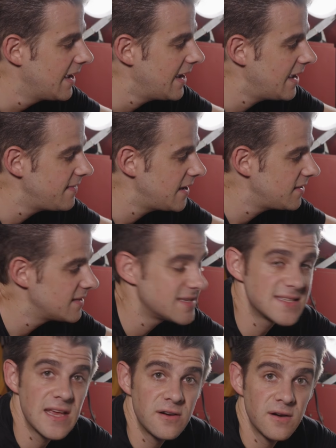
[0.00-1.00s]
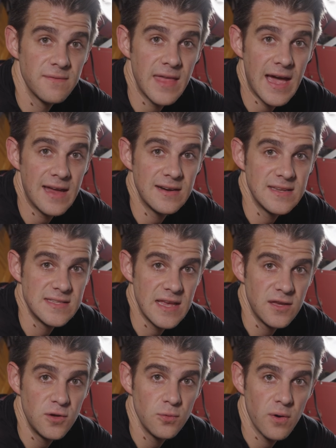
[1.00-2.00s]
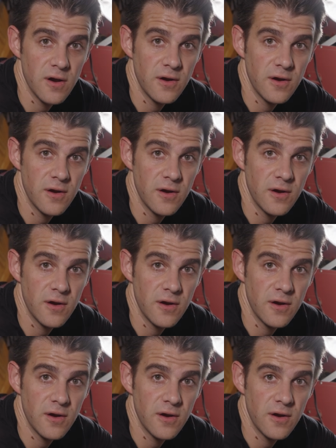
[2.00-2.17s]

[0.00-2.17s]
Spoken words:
And then in the center of that is a QR